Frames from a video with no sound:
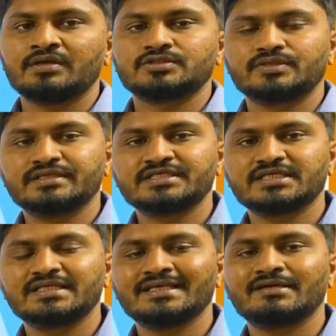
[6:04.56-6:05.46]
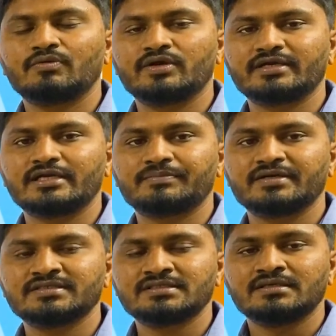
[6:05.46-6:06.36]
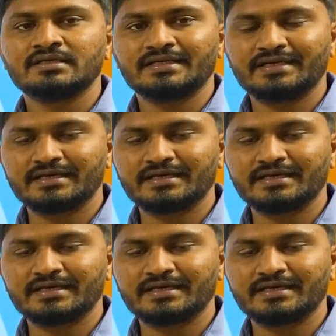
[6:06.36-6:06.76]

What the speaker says: So initially, what it happened is it